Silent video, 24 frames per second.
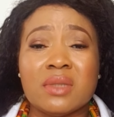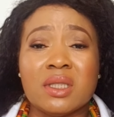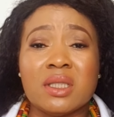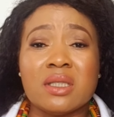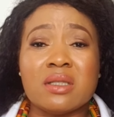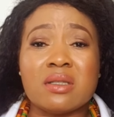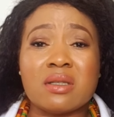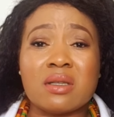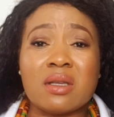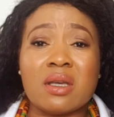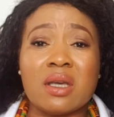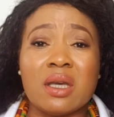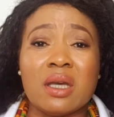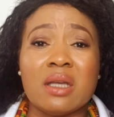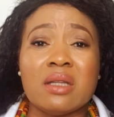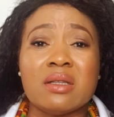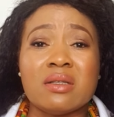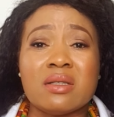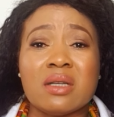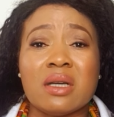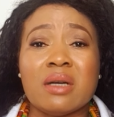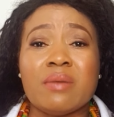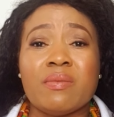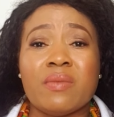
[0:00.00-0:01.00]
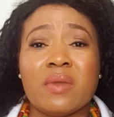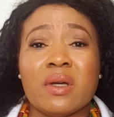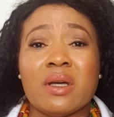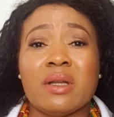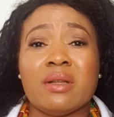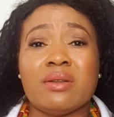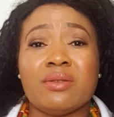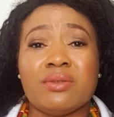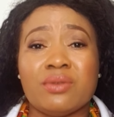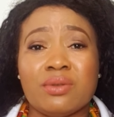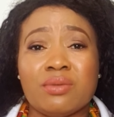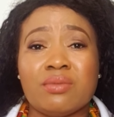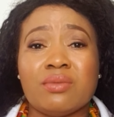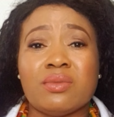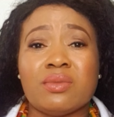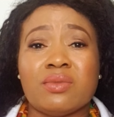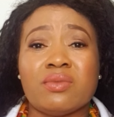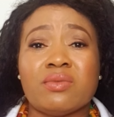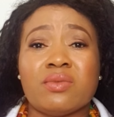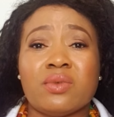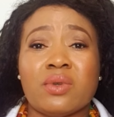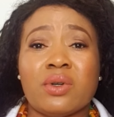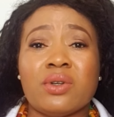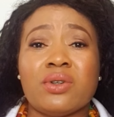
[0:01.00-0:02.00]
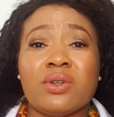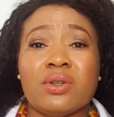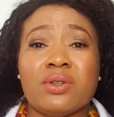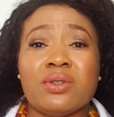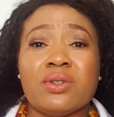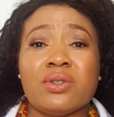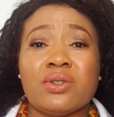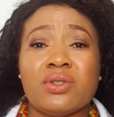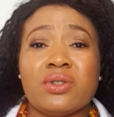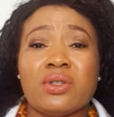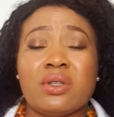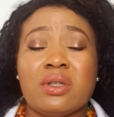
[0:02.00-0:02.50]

skin type than what you